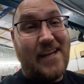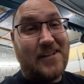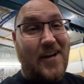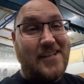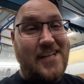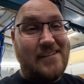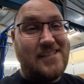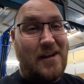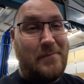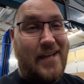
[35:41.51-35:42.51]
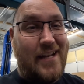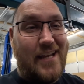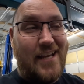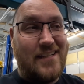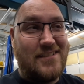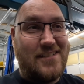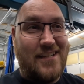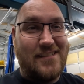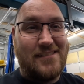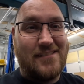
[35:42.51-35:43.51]
side, the crankshaft's not bent, it's
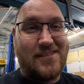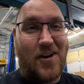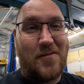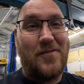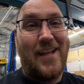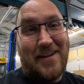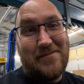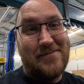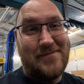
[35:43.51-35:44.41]
just scarred for life.